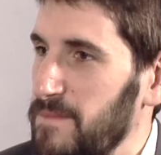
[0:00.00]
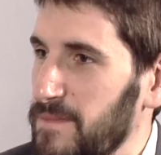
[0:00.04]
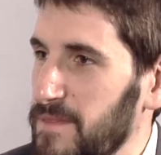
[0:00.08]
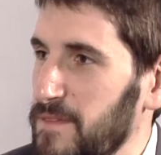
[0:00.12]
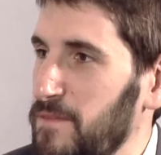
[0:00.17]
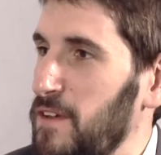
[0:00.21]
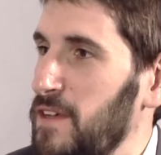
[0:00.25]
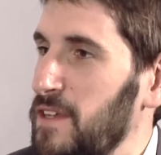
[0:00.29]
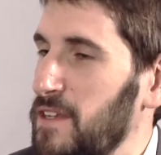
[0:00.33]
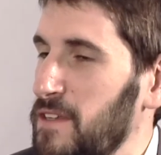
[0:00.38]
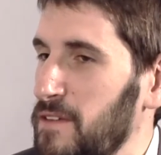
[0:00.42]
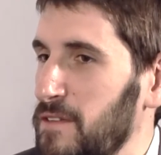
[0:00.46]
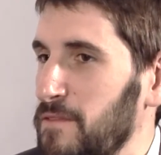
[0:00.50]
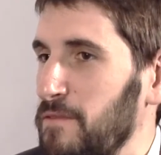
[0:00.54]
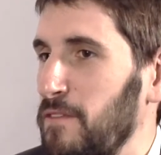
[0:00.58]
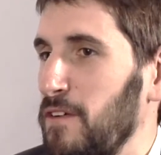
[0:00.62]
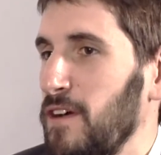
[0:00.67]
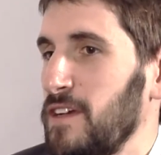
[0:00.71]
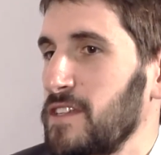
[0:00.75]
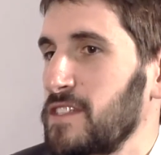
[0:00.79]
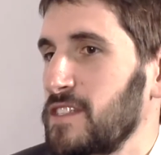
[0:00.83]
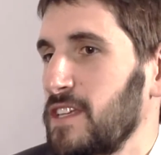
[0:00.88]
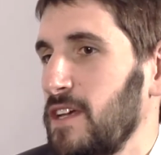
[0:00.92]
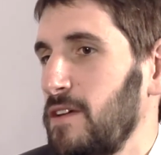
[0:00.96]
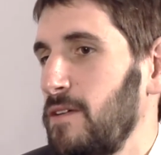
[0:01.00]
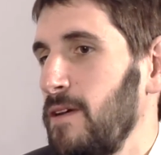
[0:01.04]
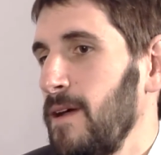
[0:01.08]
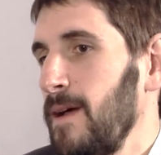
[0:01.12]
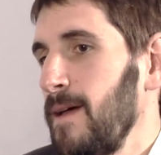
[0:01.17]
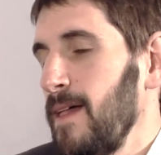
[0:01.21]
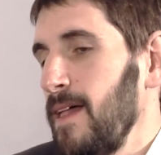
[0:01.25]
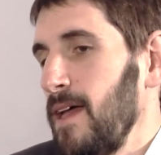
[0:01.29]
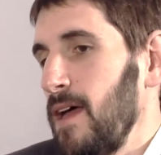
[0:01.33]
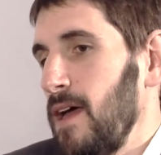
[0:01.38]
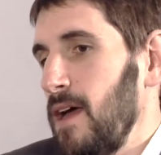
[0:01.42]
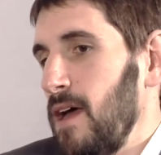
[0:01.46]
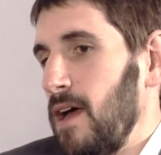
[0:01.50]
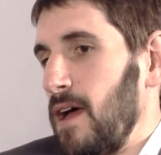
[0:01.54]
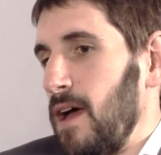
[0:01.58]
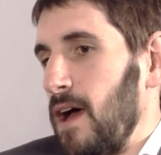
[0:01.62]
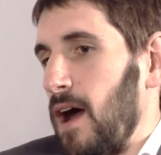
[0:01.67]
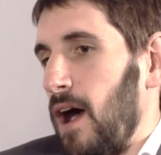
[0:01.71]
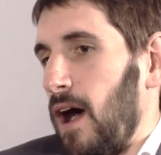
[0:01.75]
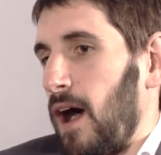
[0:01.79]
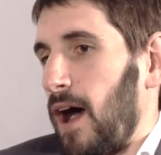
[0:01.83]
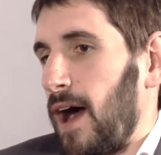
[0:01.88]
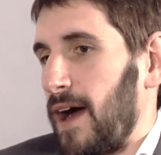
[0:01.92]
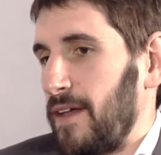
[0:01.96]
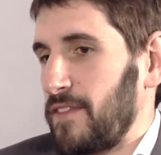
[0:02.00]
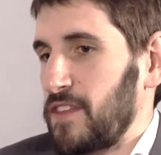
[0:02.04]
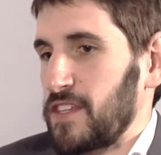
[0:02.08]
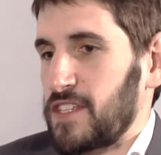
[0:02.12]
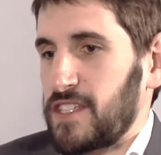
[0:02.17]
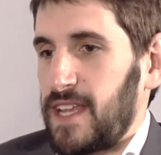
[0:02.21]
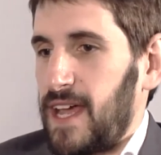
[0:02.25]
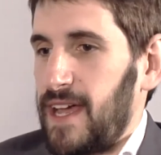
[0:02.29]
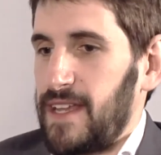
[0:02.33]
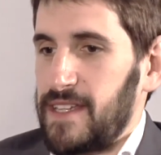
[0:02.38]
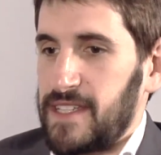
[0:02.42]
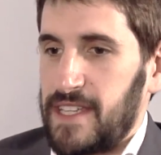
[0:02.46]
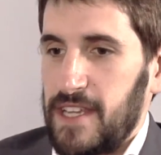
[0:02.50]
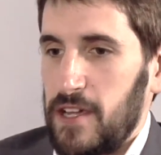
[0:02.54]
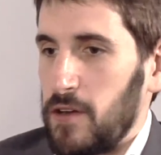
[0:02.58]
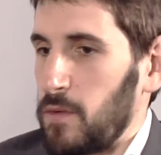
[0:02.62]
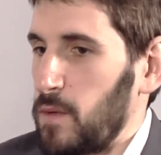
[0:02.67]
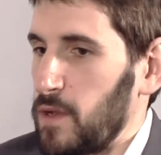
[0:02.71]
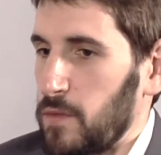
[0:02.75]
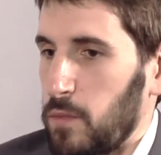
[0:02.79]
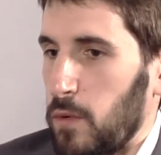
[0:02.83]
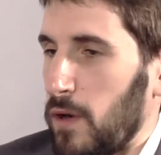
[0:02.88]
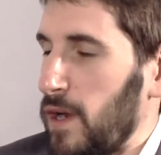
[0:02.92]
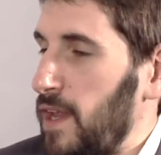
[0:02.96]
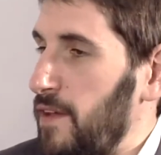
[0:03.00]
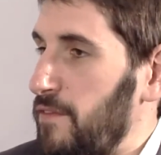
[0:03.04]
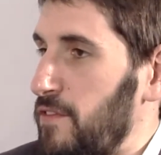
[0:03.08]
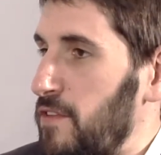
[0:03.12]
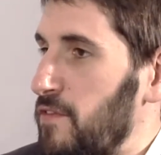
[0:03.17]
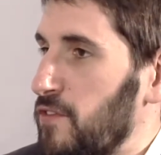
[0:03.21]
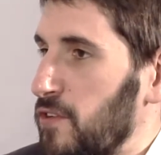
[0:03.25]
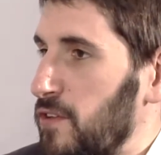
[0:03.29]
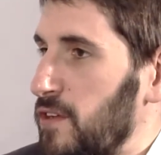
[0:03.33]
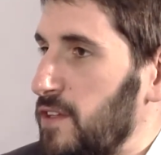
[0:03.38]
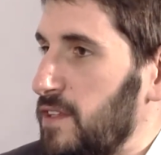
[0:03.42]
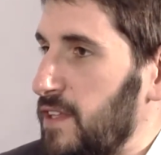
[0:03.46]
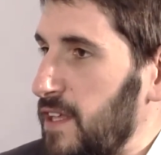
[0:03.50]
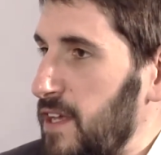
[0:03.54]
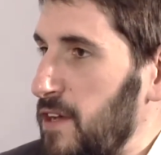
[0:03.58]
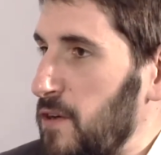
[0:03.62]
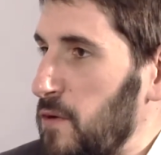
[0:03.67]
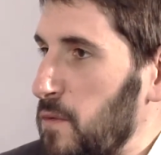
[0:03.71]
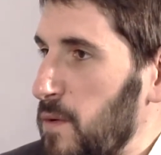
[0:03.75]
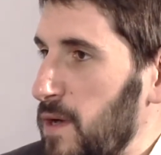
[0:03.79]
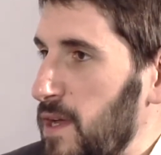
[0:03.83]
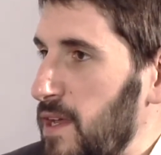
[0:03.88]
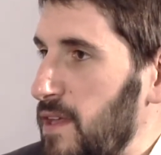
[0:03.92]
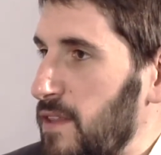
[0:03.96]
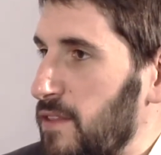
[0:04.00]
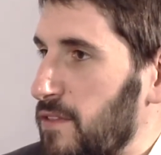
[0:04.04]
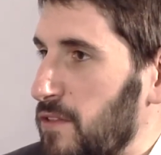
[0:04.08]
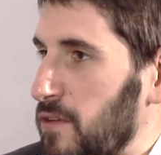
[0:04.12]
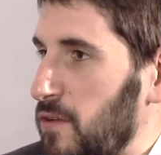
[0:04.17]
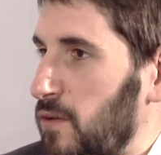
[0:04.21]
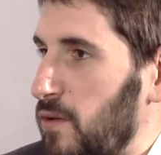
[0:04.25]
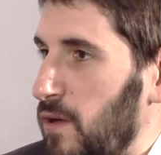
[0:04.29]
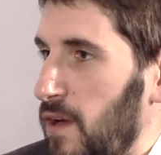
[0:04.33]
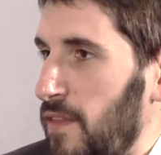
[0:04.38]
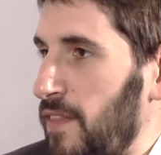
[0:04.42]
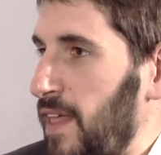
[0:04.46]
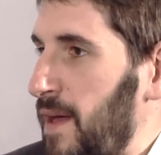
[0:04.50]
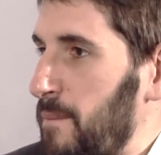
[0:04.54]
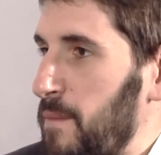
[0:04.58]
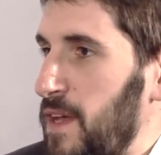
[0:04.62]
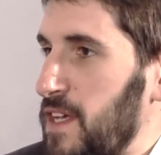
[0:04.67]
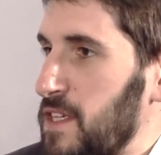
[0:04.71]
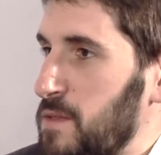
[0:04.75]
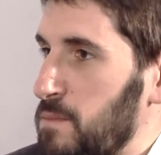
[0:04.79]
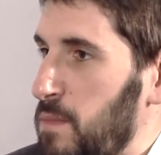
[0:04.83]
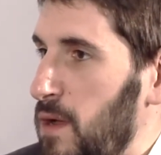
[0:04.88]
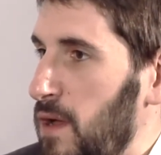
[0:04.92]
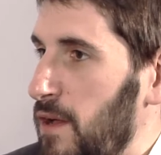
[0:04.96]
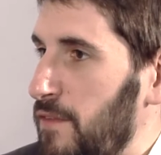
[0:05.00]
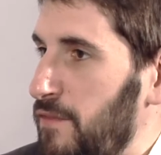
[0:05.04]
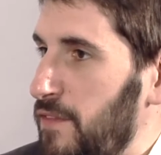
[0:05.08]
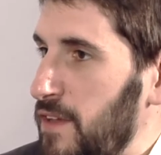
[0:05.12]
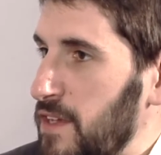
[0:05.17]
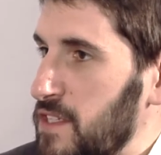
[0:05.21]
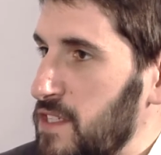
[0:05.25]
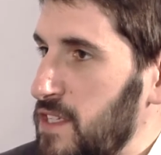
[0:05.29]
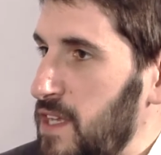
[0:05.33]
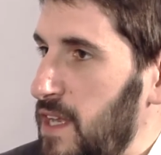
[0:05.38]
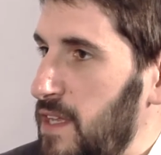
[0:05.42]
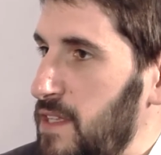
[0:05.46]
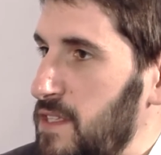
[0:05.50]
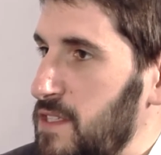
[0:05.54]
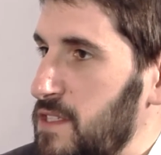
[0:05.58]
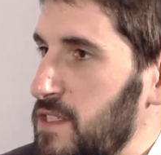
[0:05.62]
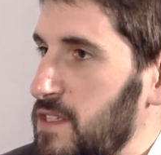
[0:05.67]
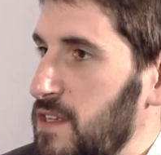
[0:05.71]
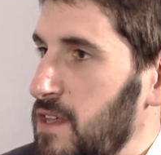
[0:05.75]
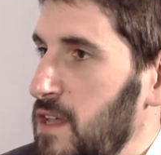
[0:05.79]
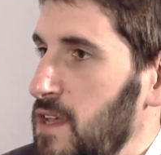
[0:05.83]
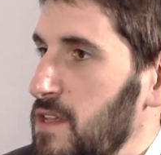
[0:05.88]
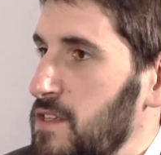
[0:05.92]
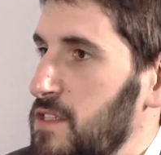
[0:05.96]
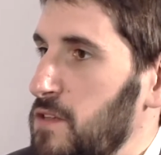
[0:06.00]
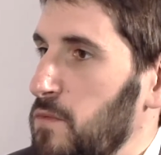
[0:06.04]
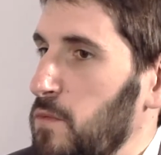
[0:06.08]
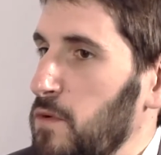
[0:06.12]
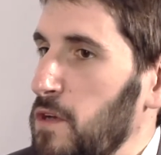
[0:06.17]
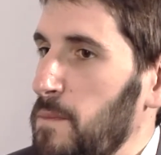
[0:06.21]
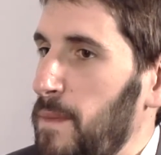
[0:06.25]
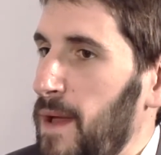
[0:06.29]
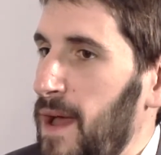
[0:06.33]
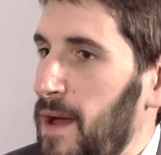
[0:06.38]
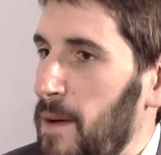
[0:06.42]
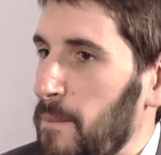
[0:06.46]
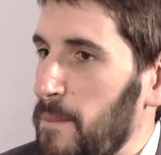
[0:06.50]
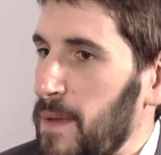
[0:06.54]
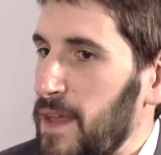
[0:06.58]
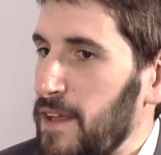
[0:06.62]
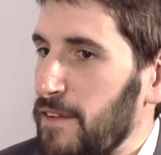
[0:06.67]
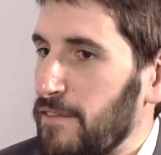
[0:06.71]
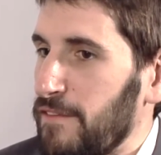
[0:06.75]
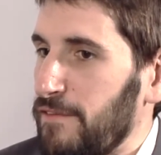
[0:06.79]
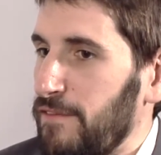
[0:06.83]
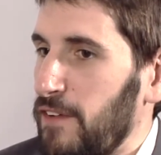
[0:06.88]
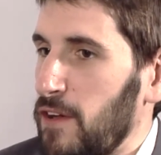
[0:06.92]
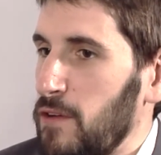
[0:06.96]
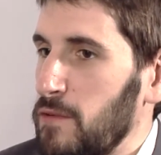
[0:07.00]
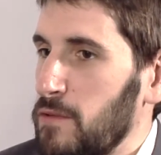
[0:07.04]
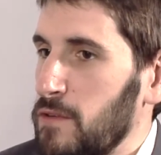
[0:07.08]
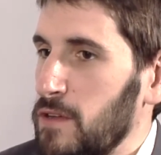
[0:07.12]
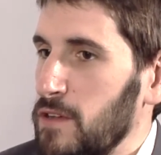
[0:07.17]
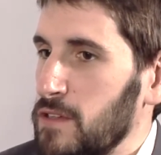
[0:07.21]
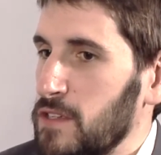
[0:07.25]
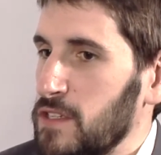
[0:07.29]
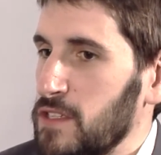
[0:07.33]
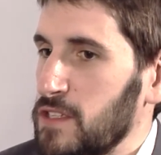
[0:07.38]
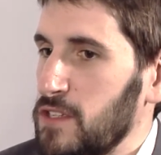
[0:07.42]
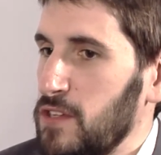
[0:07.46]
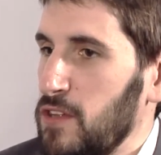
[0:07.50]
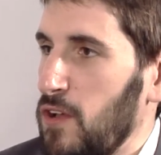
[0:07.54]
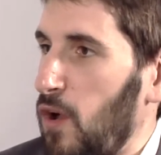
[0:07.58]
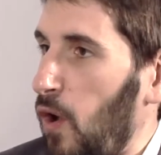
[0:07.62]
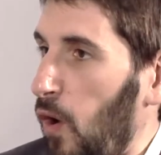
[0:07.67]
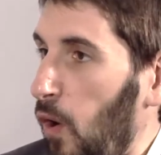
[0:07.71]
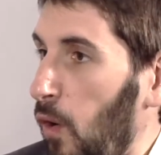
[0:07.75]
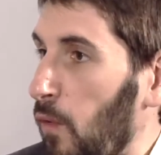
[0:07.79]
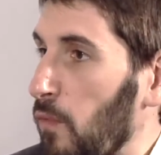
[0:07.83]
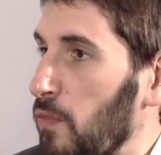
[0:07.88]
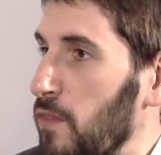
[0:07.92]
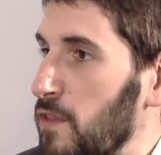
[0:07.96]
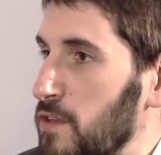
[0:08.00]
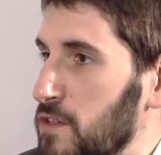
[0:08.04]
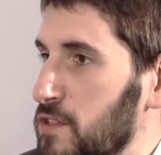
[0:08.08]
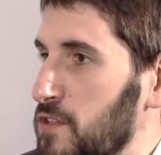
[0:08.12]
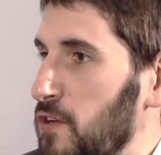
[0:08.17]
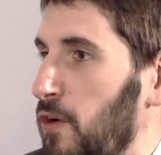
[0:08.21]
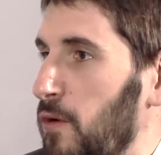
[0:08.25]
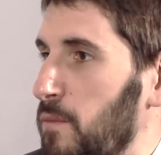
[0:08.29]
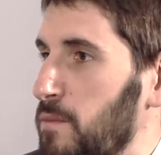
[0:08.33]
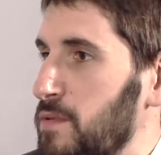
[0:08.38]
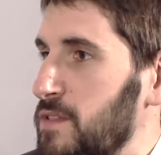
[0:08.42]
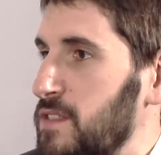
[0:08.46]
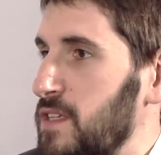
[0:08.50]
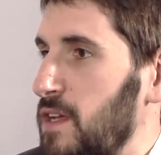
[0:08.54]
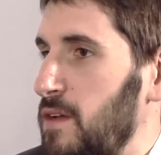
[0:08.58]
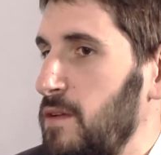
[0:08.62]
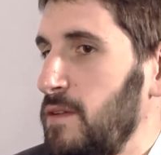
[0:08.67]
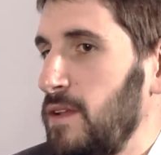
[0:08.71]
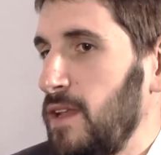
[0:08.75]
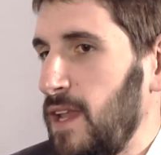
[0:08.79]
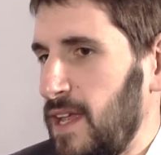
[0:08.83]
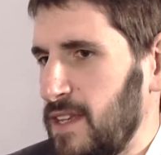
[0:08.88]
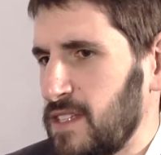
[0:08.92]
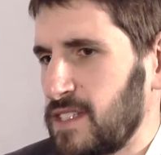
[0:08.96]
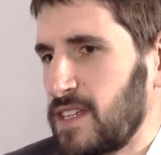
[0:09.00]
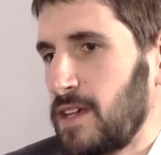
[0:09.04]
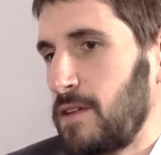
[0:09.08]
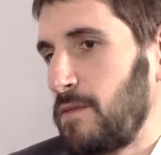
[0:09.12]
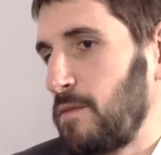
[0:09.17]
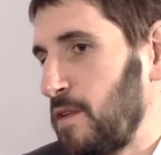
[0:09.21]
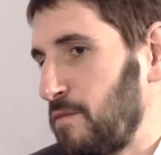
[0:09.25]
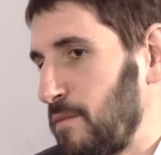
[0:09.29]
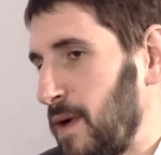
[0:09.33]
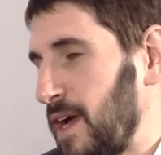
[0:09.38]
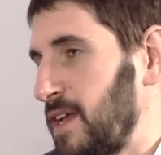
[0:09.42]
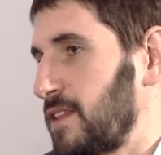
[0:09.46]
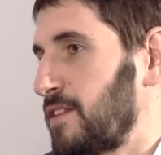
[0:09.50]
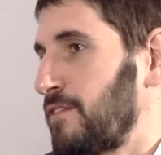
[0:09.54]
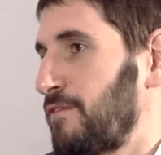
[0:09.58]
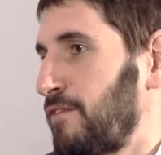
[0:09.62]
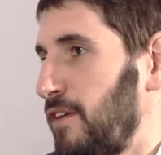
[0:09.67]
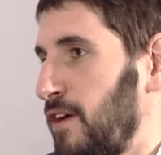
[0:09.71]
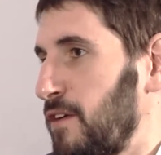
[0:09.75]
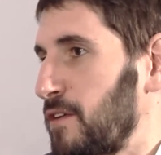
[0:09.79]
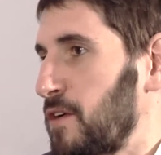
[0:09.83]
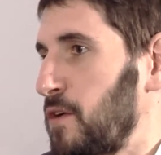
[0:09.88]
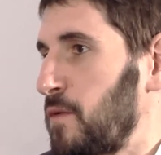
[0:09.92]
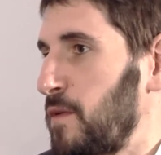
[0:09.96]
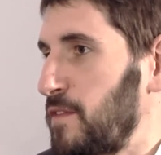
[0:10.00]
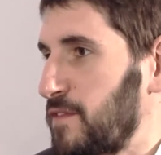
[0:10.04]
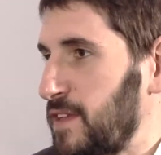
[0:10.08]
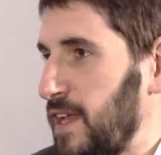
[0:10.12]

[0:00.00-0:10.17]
very good advice. So I understand, deal with whatever you've got to deal with, and that makes perfect sense. So what about being focused on the job? So let's say we've made the phone call, we've